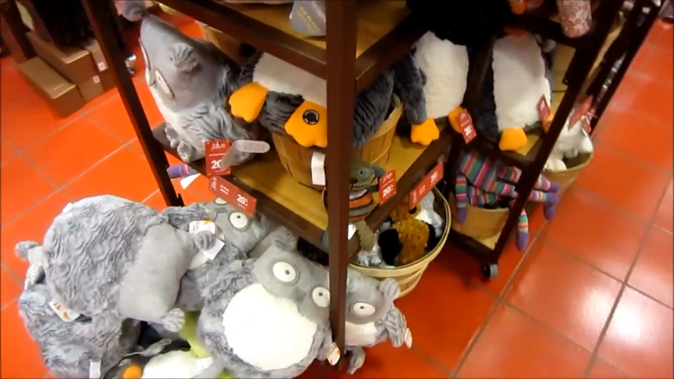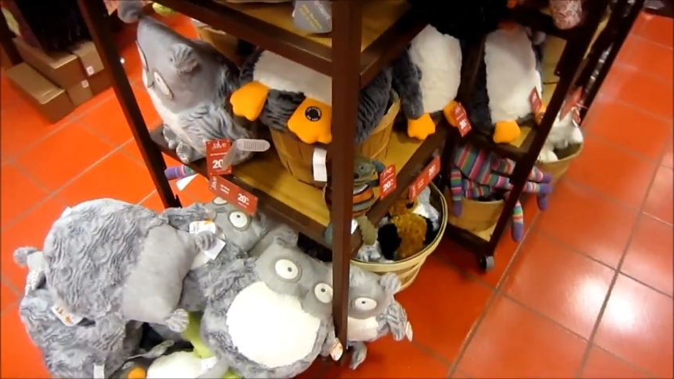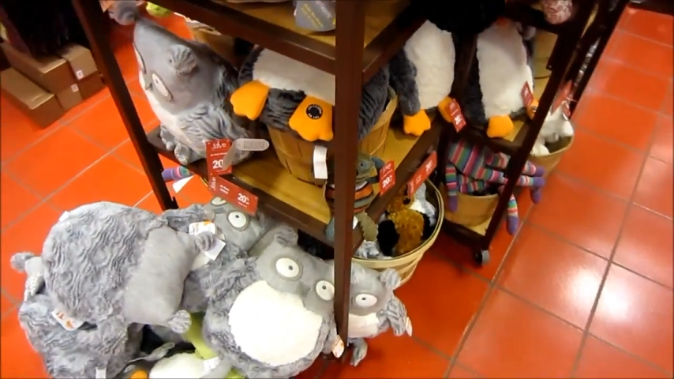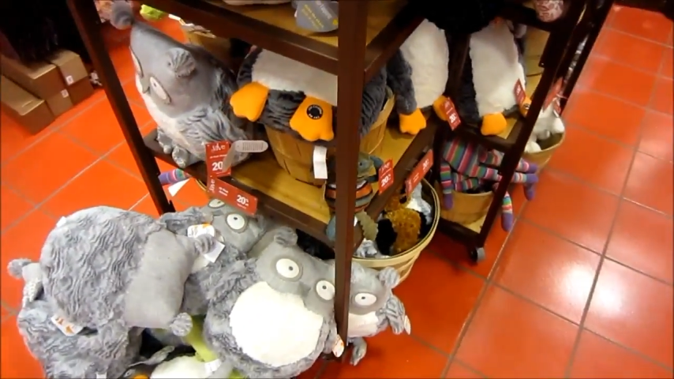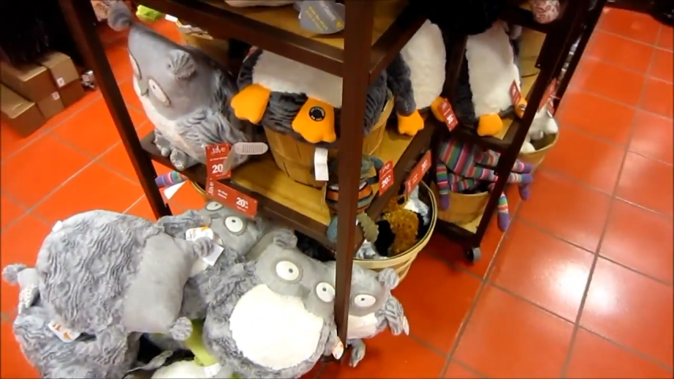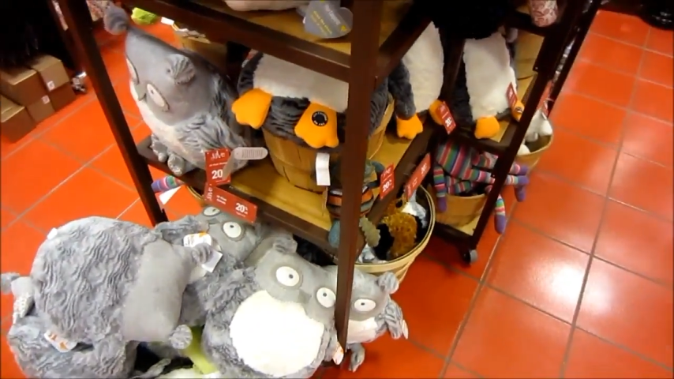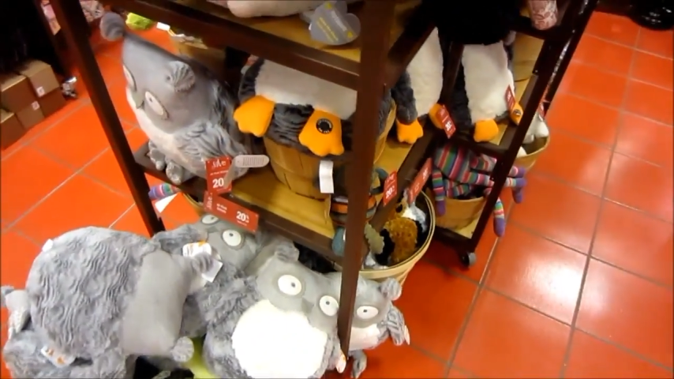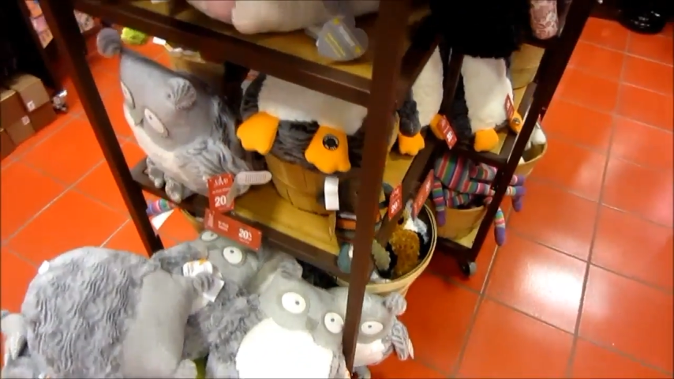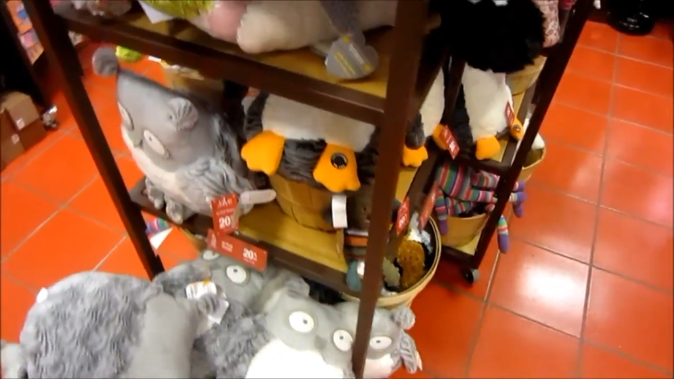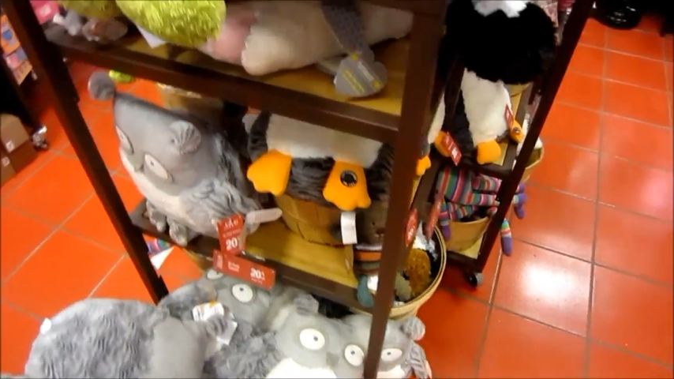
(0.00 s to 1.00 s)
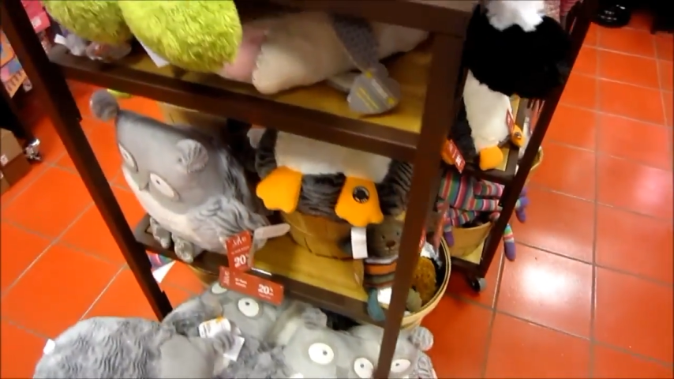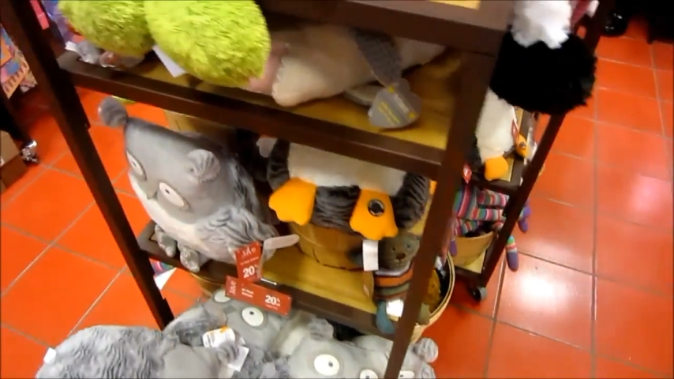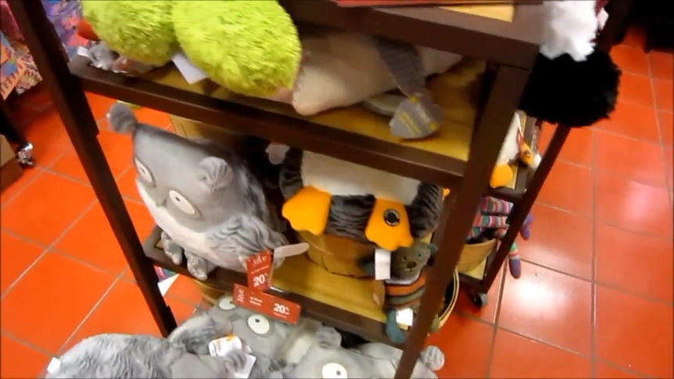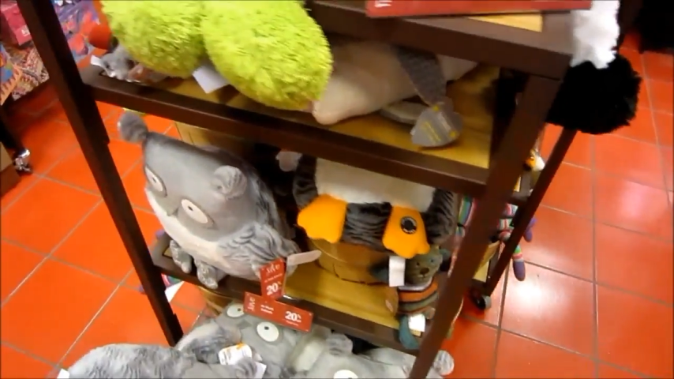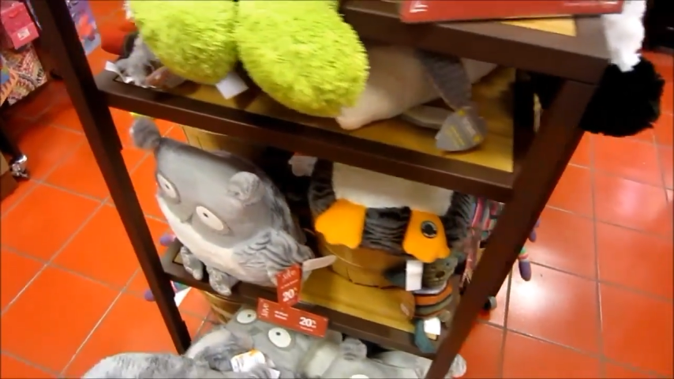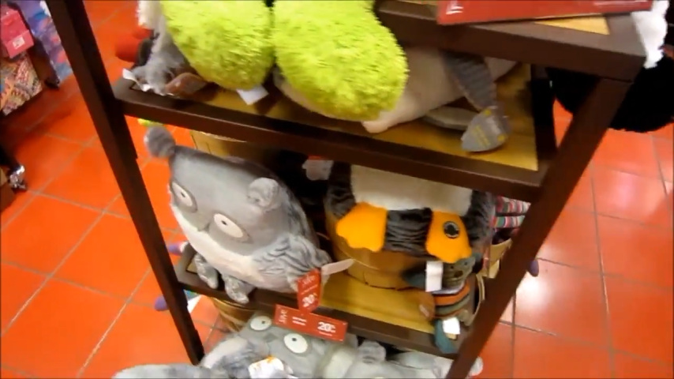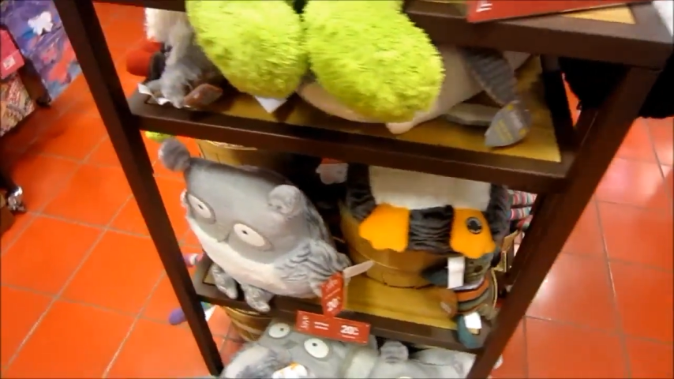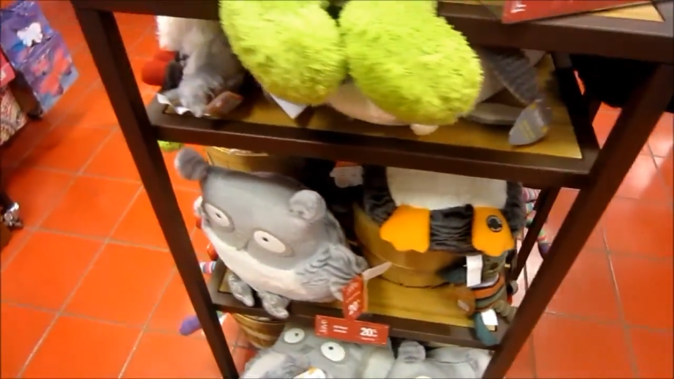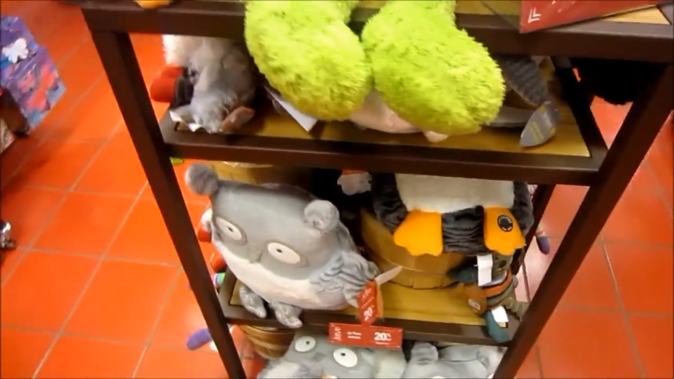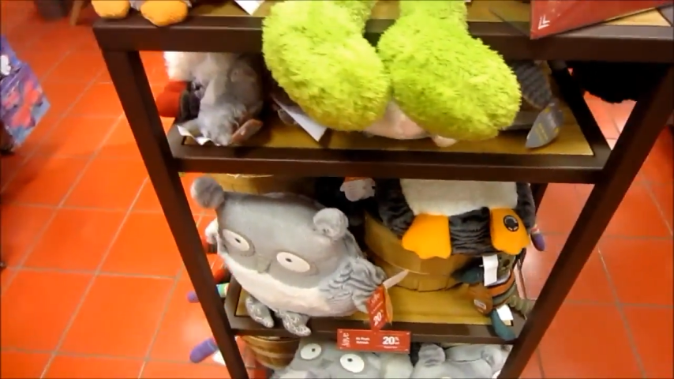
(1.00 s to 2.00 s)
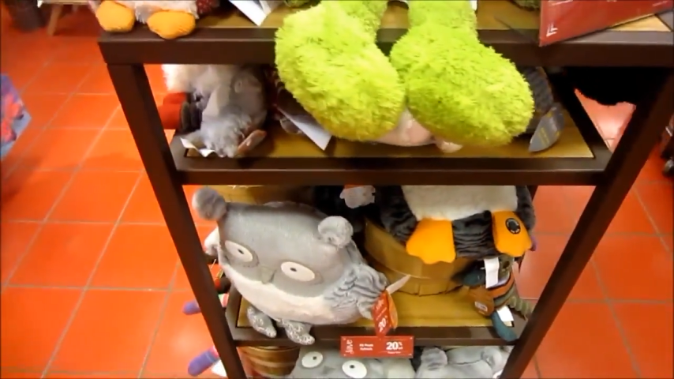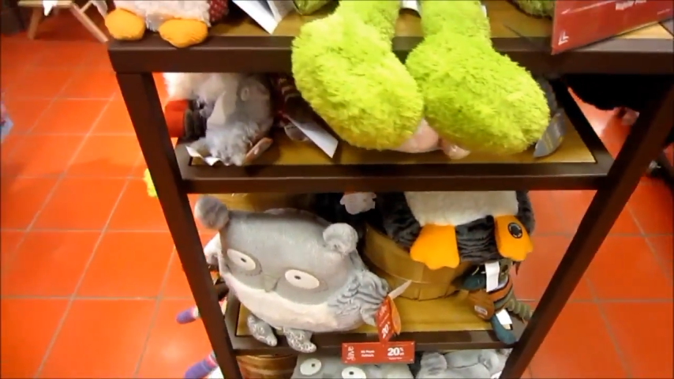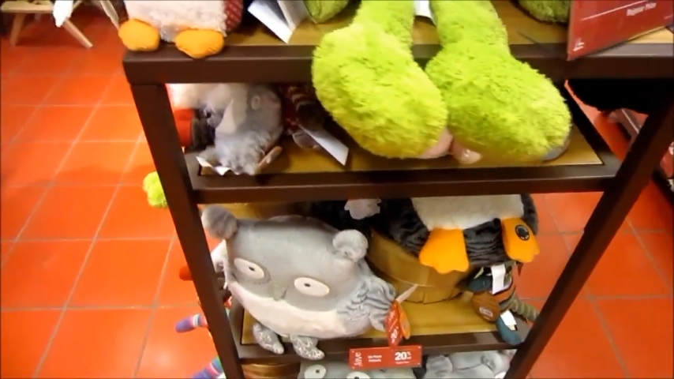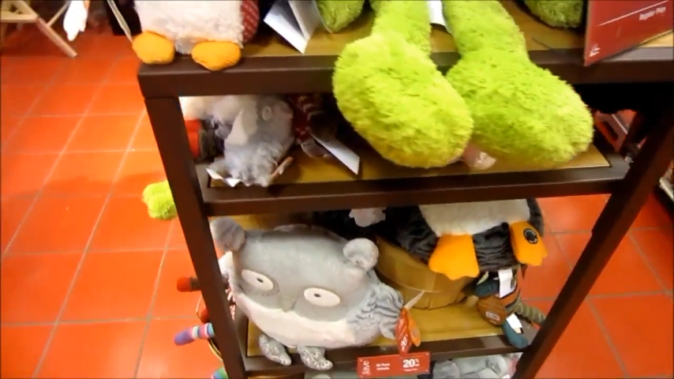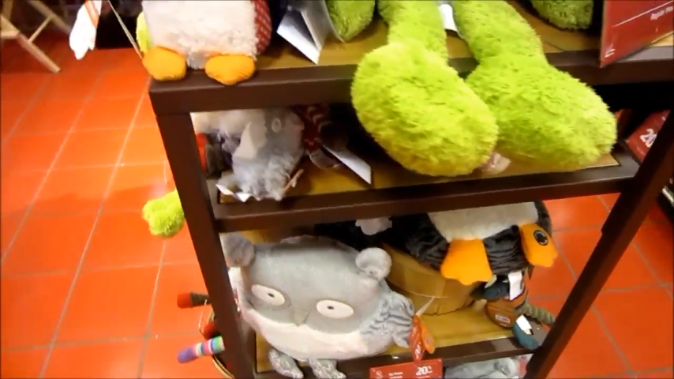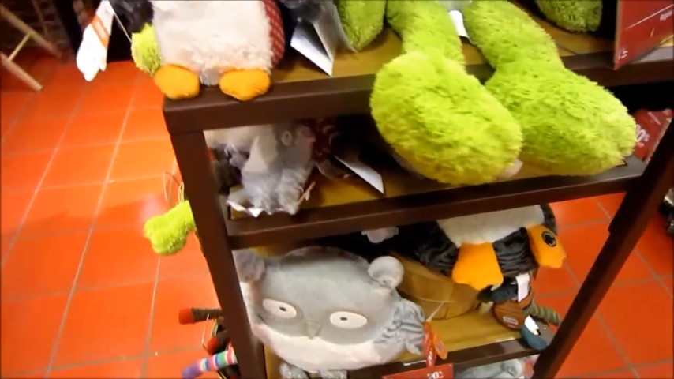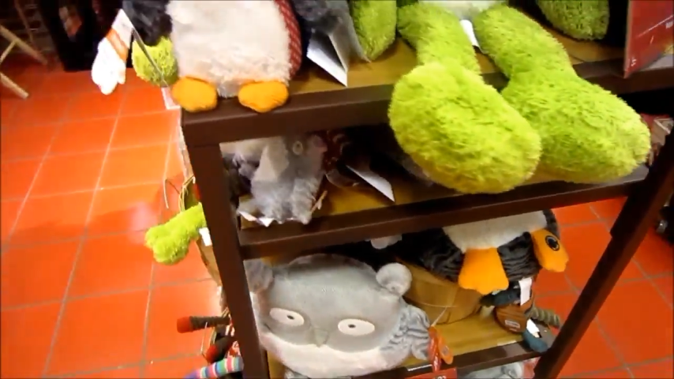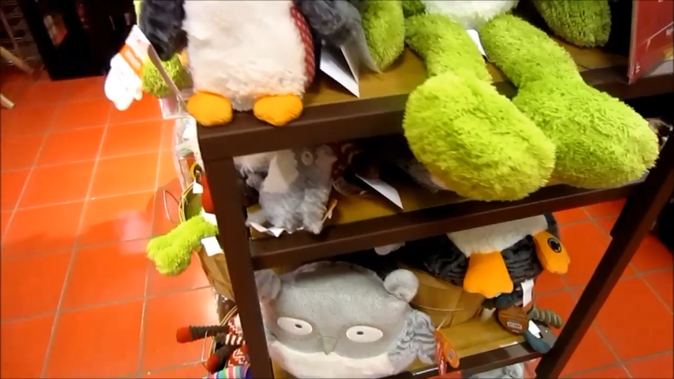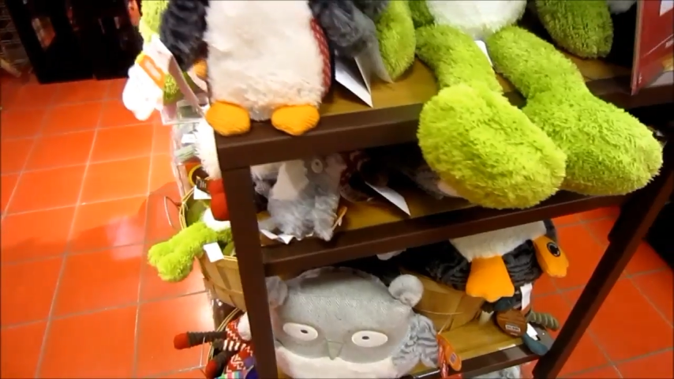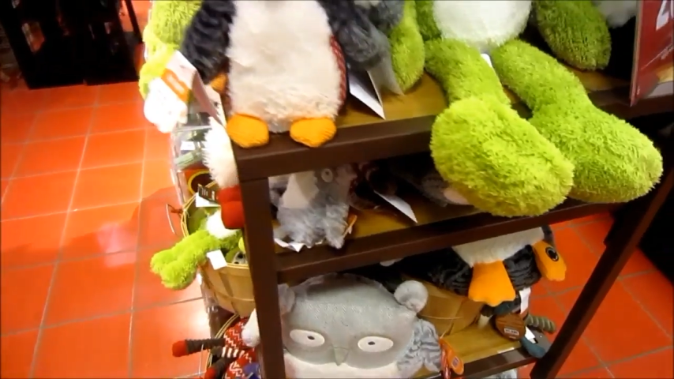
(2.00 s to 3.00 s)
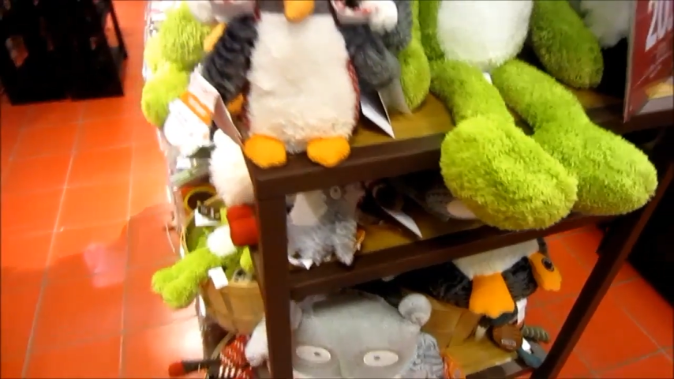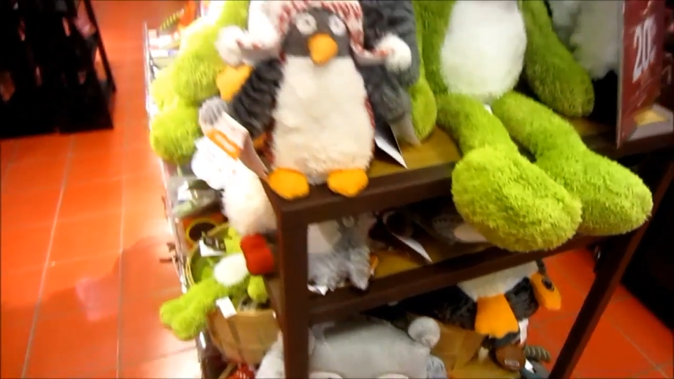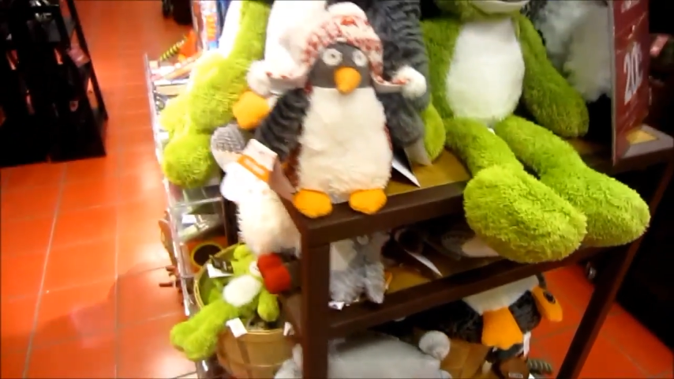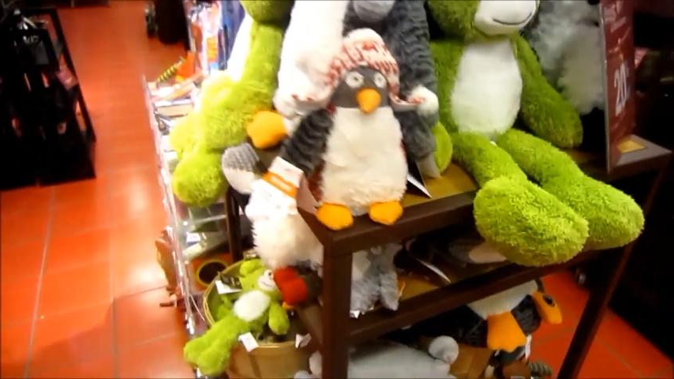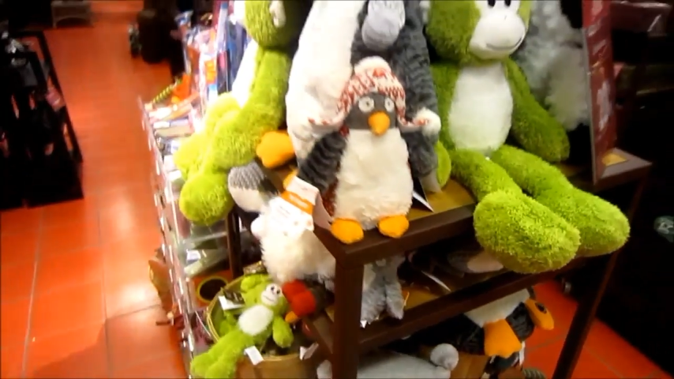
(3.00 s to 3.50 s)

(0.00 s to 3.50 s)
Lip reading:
Nobody's mouth can be seen.